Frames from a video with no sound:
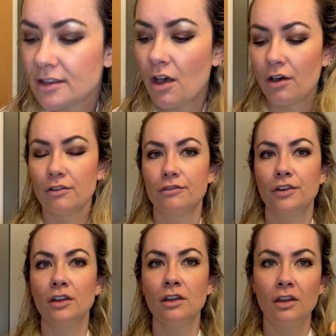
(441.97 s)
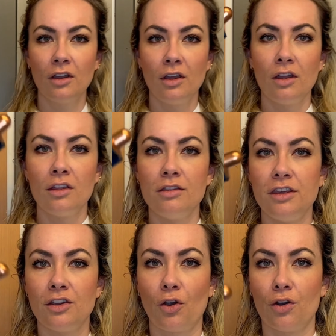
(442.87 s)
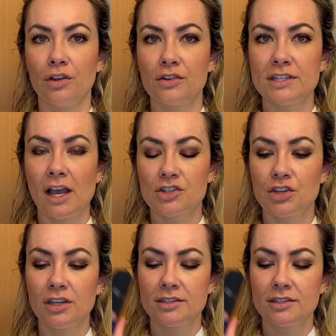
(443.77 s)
of the curlers actually.